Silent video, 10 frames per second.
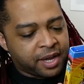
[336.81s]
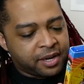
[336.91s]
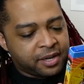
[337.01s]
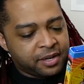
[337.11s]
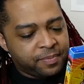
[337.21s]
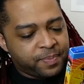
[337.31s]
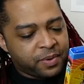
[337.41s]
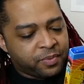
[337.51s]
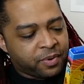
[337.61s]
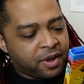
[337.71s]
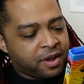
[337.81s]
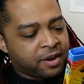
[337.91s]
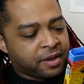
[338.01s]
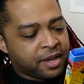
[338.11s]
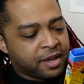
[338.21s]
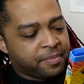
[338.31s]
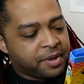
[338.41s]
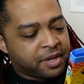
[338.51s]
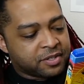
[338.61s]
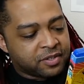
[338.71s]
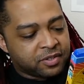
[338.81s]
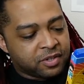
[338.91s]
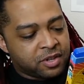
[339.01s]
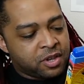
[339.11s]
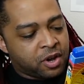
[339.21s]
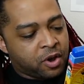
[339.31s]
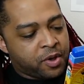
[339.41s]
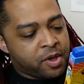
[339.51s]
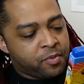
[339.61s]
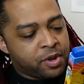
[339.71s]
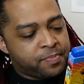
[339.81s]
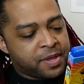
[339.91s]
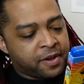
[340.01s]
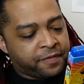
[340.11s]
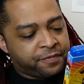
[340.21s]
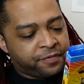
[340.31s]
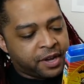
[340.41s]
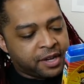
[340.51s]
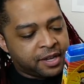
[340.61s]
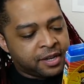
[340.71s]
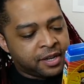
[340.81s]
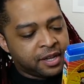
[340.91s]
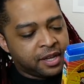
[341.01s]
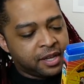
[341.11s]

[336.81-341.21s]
I could be wrong, because yo, it would be a fucking